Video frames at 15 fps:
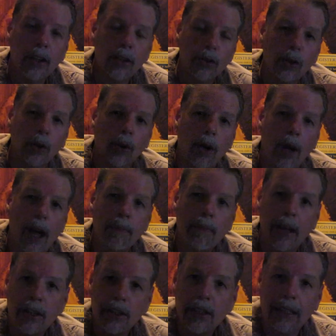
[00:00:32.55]
So I
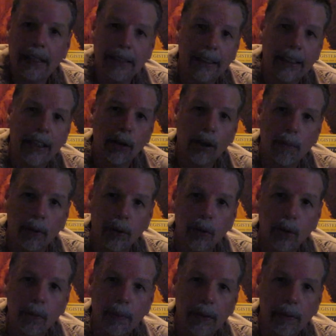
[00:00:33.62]
may shake the gear up a
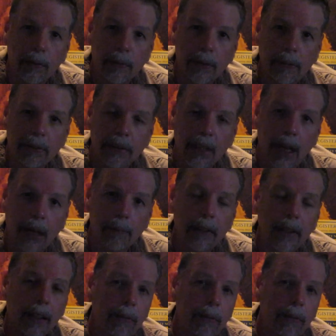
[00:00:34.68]
little bit from time to time.